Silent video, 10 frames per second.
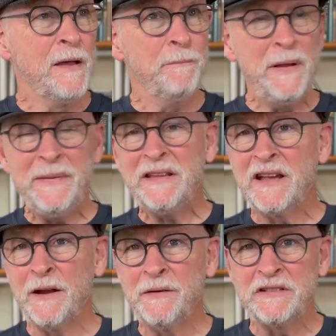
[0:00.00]
Maybe the
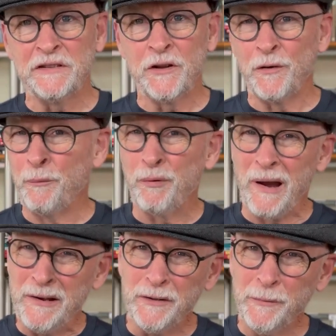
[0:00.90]
Kerry's a little
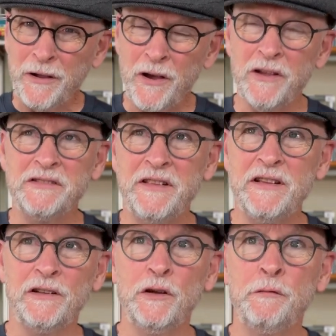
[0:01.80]
brighter because of the
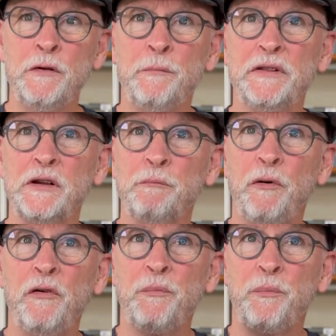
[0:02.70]
aluminum, but they're
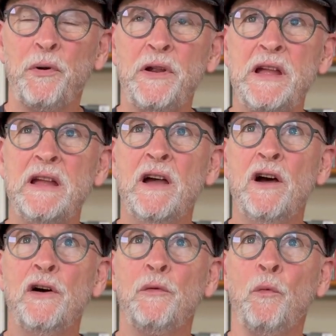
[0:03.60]
both pretty
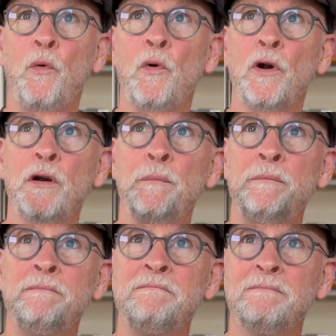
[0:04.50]

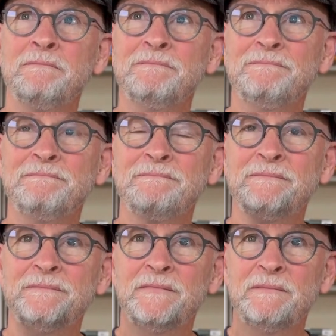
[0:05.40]
warm,
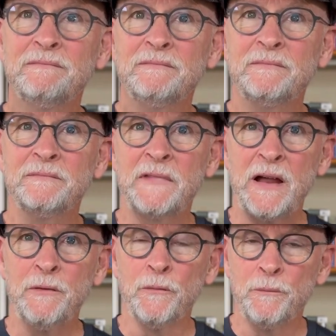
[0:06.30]

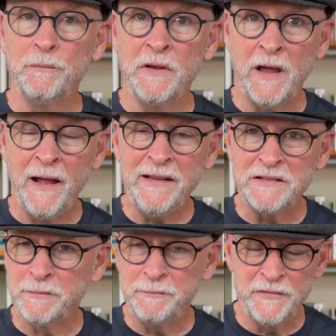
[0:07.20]
kind of
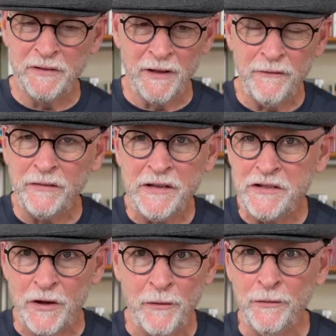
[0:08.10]
nice, lovely
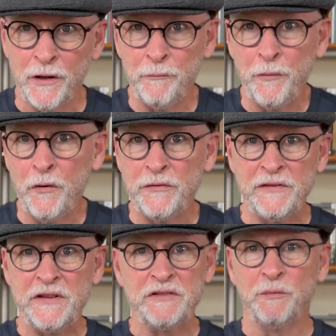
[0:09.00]
tone on both of
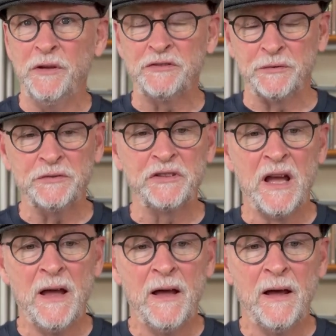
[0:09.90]
these whistles.
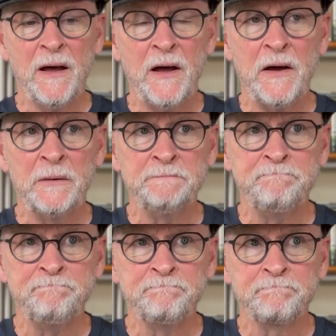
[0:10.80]
I